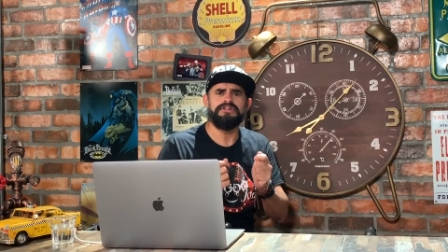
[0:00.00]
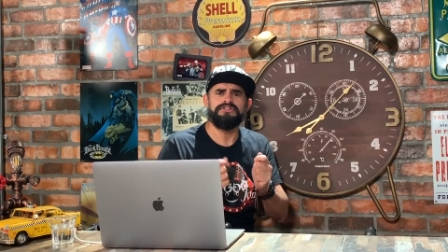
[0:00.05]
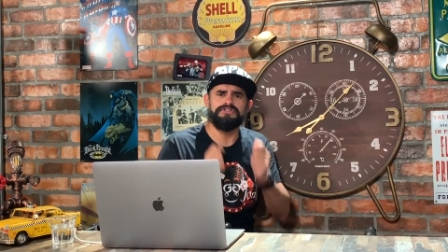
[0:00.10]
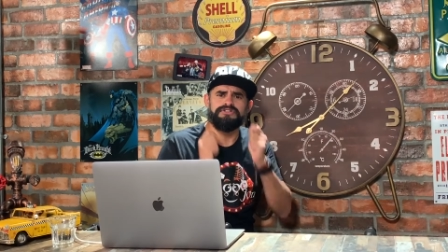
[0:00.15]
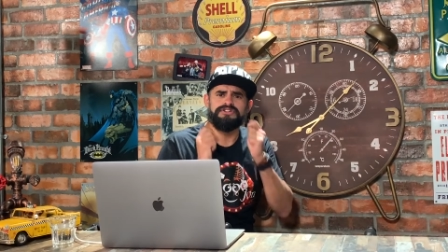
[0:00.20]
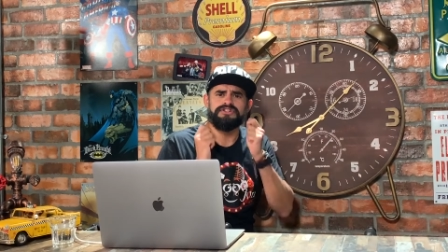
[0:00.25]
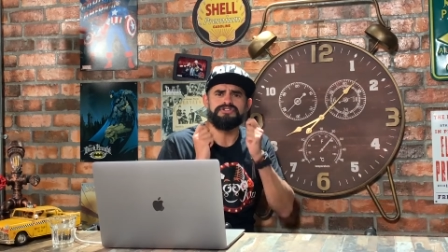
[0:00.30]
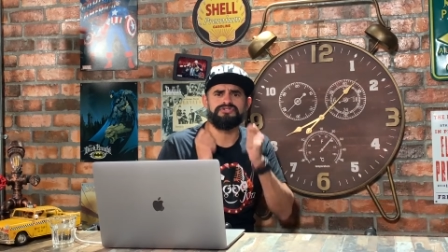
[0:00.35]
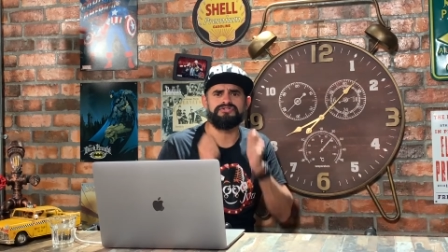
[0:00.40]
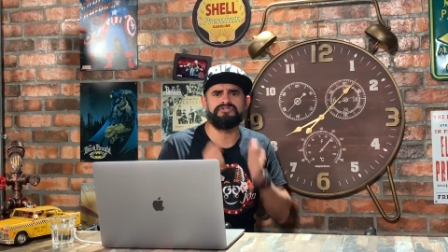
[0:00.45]
to
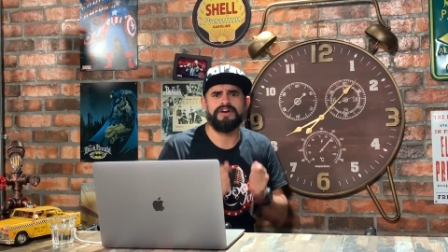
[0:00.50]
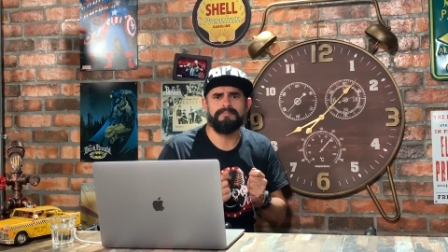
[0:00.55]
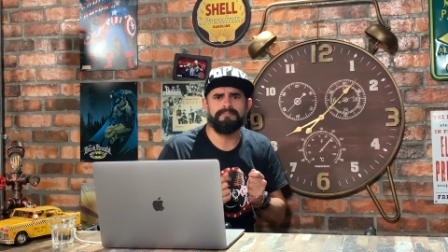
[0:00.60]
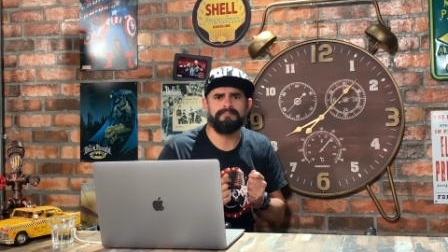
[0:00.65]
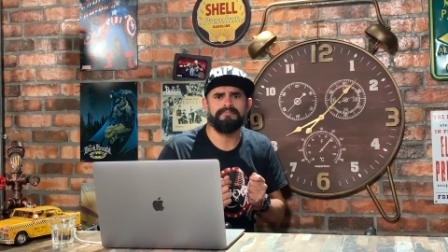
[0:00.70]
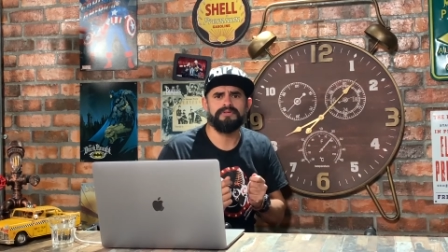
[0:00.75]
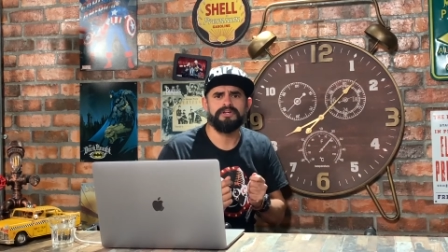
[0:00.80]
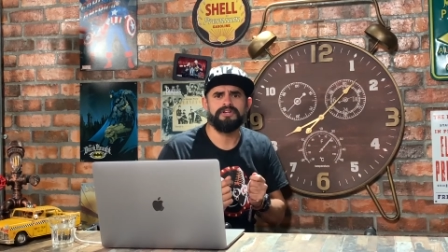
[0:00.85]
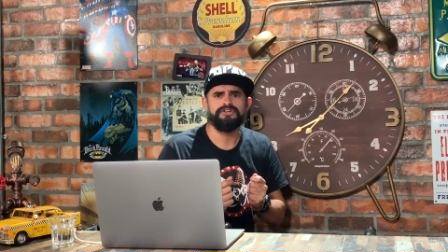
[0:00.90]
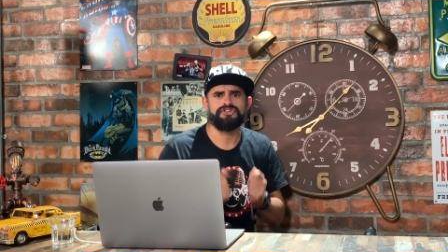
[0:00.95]

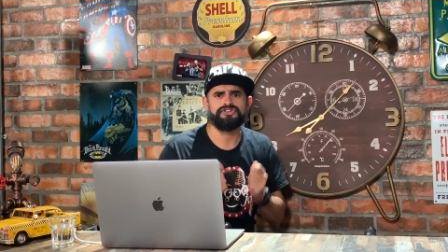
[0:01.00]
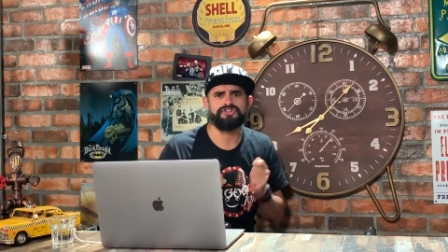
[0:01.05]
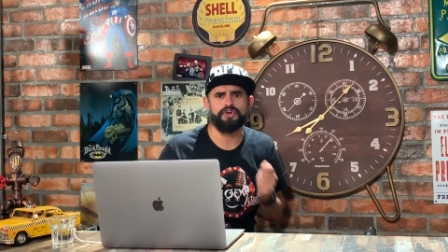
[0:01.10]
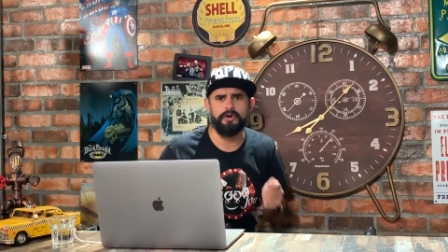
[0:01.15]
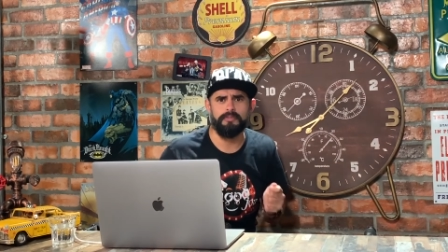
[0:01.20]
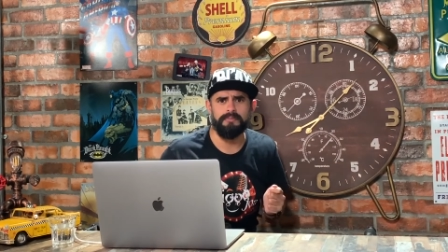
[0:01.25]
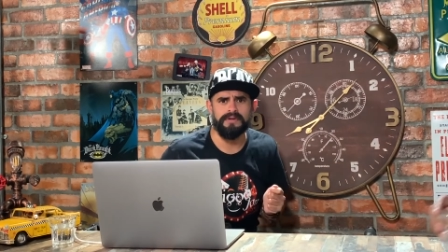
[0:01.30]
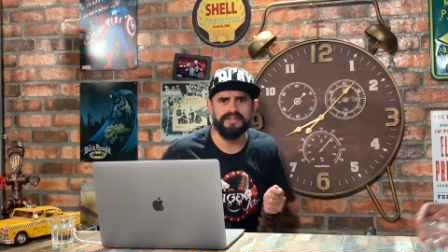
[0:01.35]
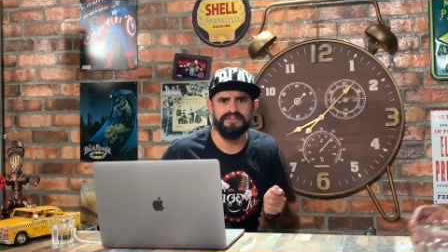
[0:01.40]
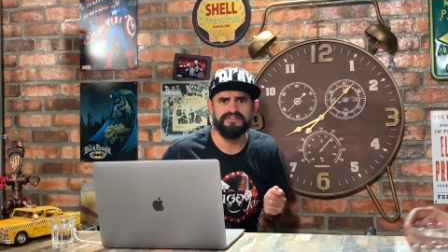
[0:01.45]
disrupt
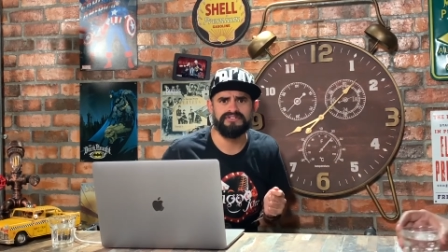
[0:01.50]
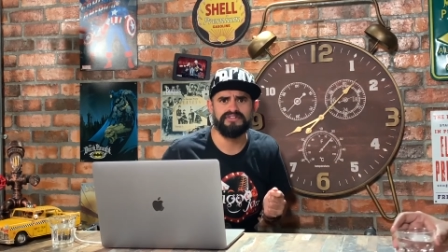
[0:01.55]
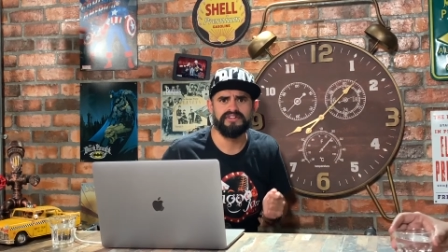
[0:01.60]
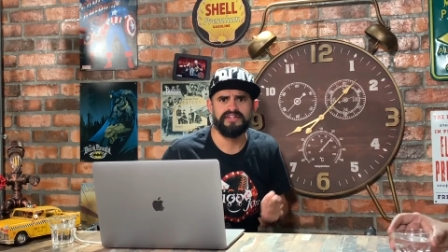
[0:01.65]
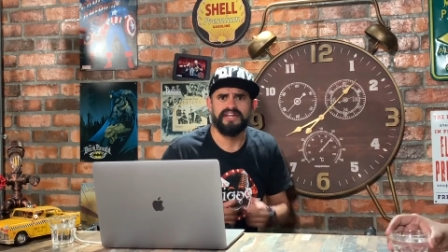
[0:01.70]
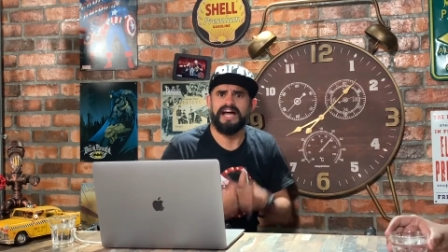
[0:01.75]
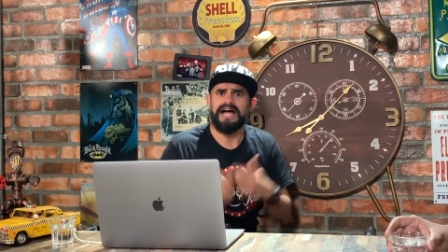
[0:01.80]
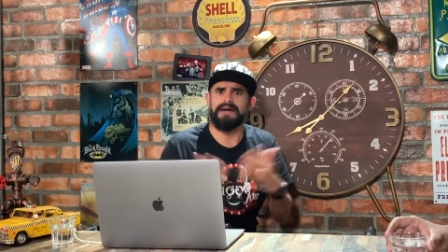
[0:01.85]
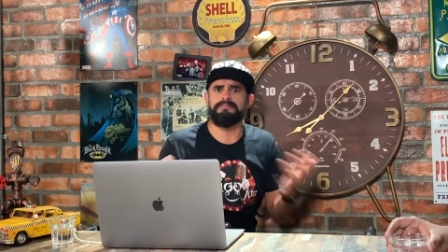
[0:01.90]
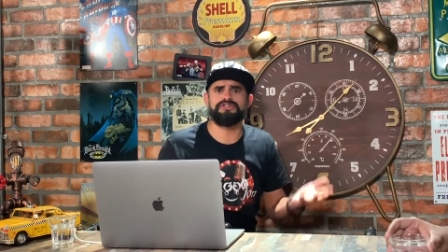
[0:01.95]
showbiz.
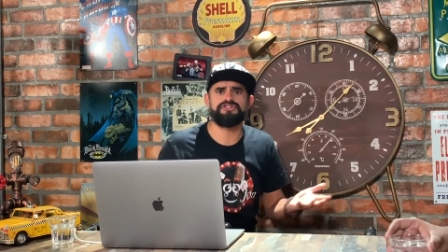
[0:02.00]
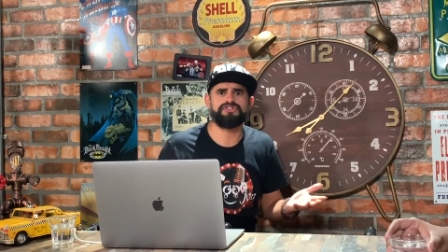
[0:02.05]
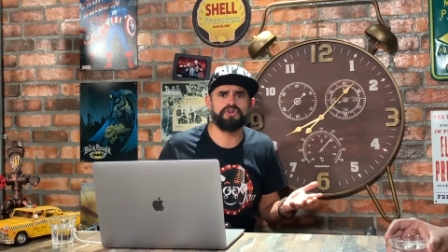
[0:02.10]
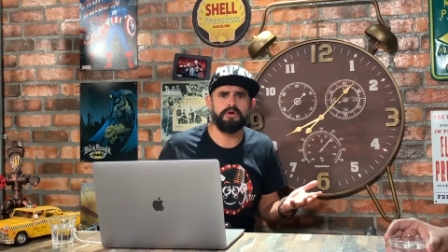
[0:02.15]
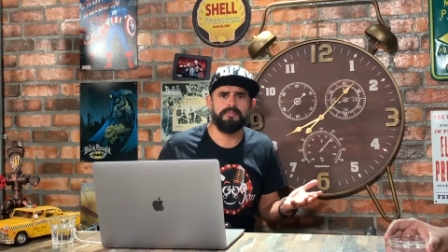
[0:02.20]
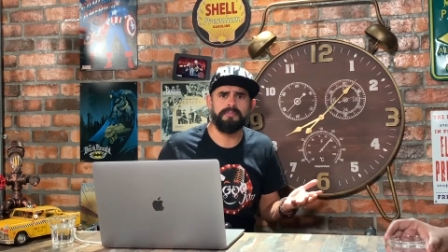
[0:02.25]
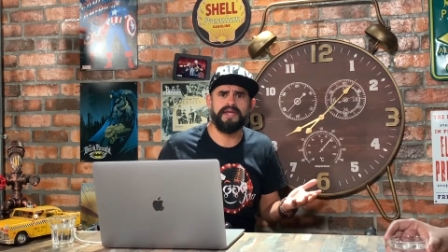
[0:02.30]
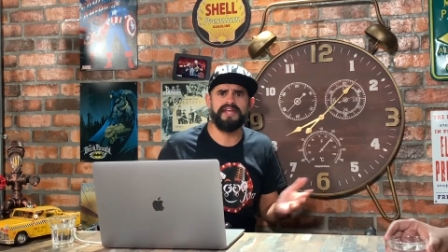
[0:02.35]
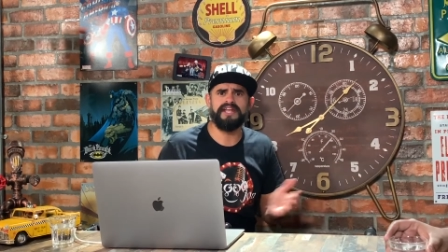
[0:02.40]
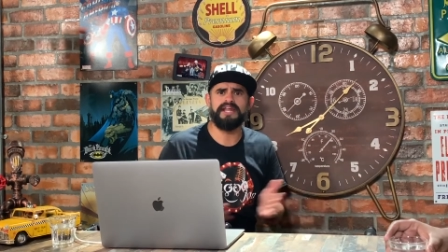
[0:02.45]
I'm a
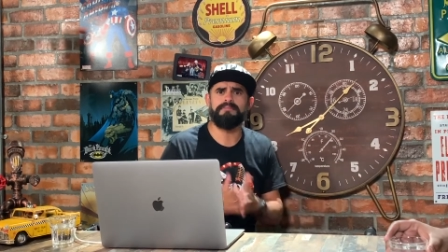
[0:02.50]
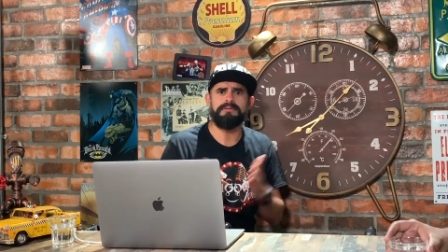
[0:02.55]
showman,